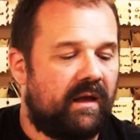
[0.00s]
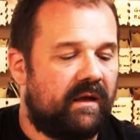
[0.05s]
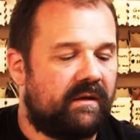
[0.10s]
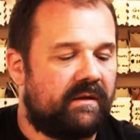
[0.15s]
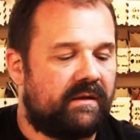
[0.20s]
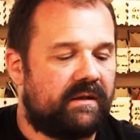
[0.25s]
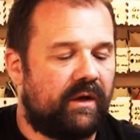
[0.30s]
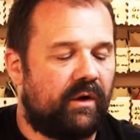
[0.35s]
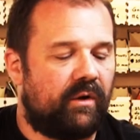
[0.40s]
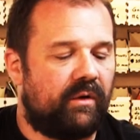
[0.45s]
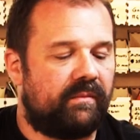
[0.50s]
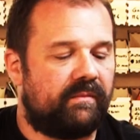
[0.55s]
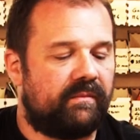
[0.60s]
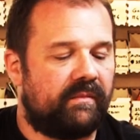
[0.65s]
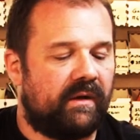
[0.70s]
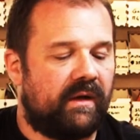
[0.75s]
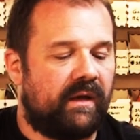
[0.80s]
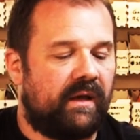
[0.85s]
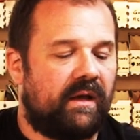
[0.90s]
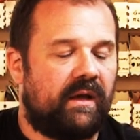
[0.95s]
So
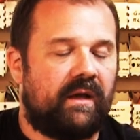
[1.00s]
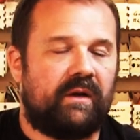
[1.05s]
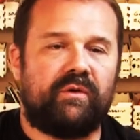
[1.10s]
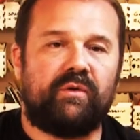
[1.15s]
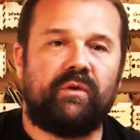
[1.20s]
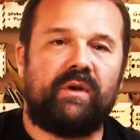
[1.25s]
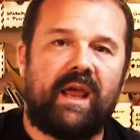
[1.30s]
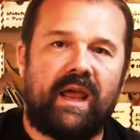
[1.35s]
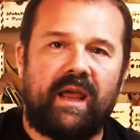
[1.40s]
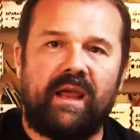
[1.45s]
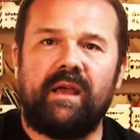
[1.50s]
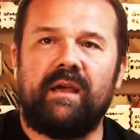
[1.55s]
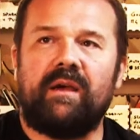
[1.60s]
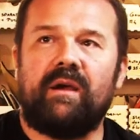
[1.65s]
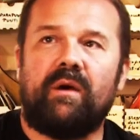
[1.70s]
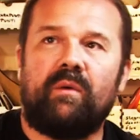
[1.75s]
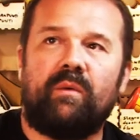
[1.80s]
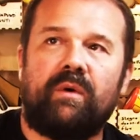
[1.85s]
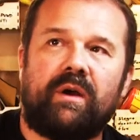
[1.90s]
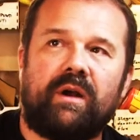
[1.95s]
today
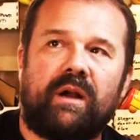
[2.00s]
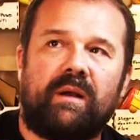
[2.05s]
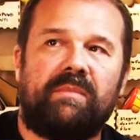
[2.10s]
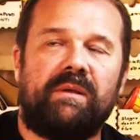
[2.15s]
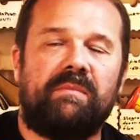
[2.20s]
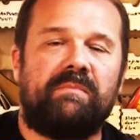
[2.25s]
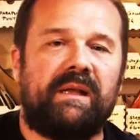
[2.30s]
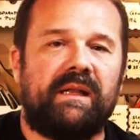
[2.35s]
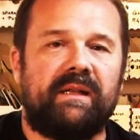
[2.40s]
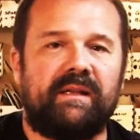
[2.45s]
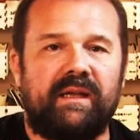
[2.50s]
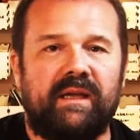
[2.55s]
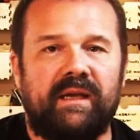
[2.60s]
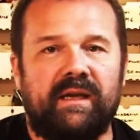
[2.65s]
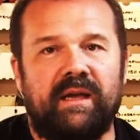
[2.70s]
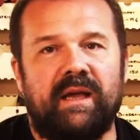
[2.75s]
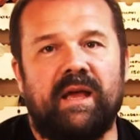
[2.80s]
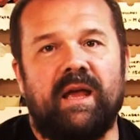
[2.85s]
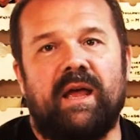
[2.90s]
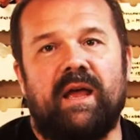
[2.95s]
we're going to be
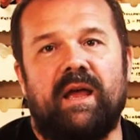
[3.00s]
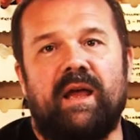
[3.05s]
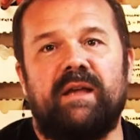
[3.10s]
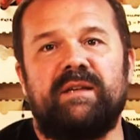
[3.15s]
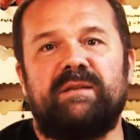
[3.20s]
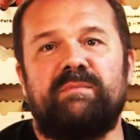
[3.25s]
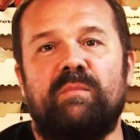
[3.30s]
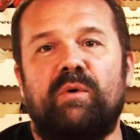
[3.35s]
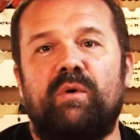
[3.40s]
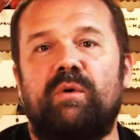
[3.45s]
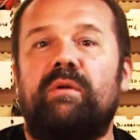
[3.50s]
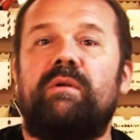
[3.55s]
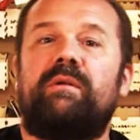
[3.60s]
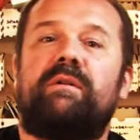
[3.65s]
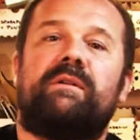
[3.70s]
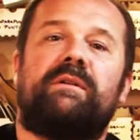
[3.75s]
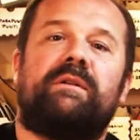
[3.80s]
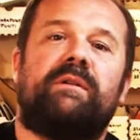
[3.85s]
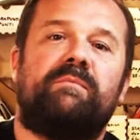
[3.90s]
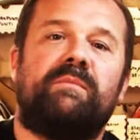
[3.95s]
building a
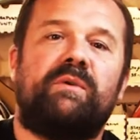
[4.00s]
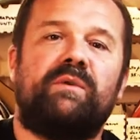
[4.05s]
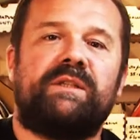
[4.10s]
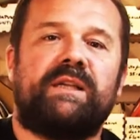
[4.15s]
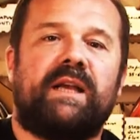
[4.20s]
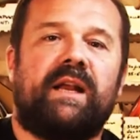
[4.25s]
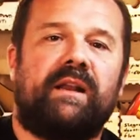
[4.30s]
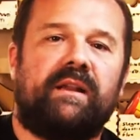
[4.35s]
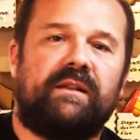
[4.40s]
small musical